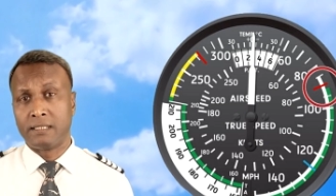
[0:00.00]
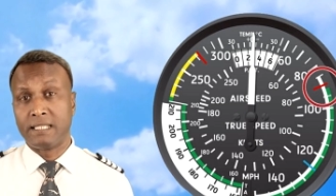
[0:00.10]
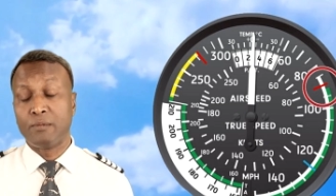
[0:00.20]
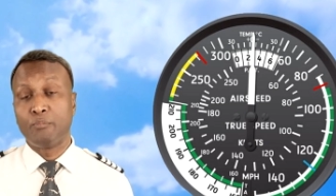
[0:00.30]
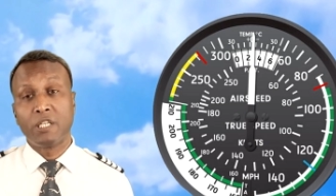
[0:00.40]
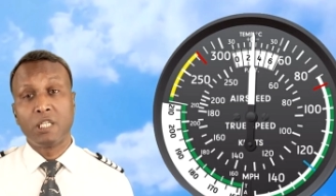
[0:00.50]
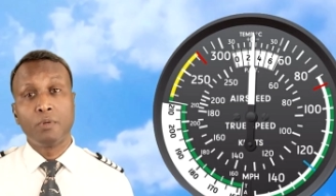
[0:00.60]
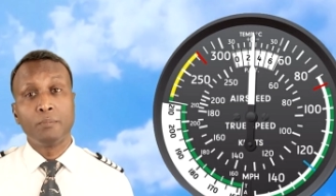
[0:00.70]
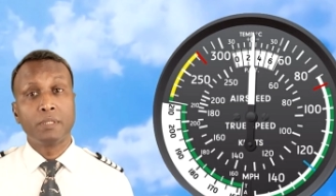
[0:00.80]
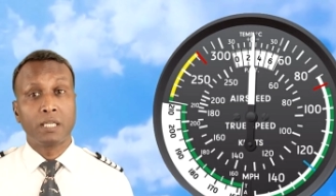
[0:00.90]
the
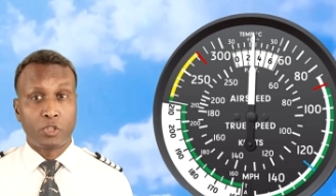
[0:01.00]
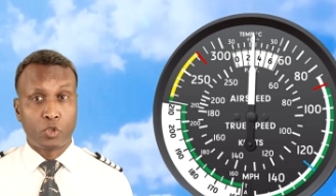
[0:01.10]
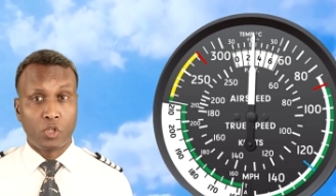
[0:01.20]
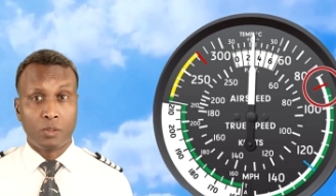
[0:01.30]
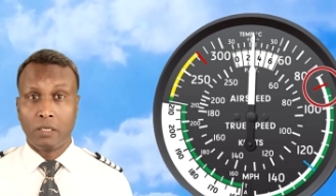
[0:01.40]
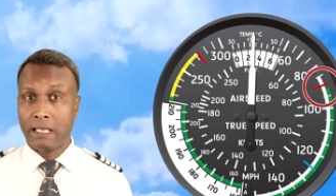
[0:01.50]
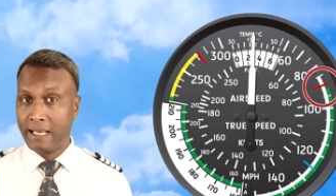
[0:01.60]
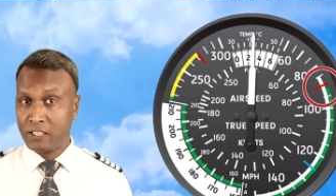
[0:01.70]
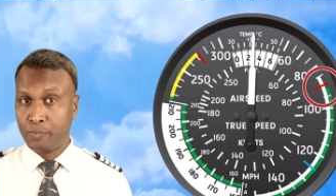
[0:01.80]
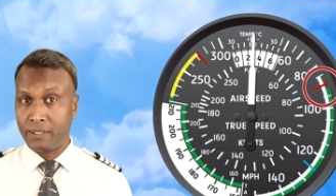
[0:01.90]
minimum controllable
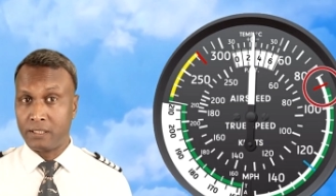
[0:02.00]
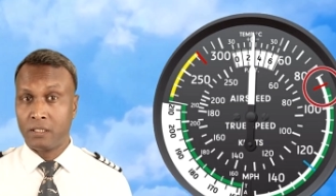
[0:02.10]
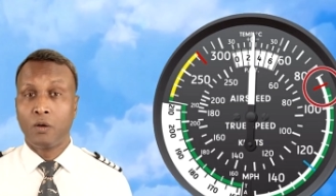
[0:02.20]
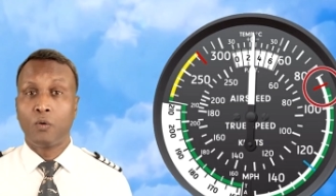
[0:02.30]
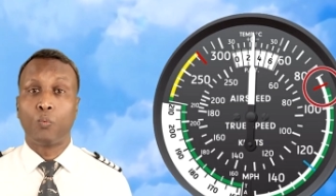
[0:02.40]
airspeed